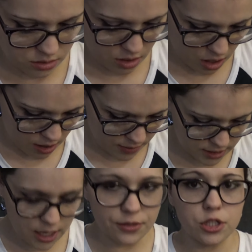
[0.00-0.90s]
Um, it's
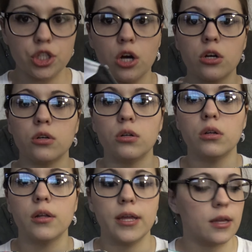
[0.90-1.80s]
got the
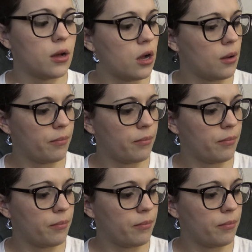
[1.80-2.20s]
charcoal um,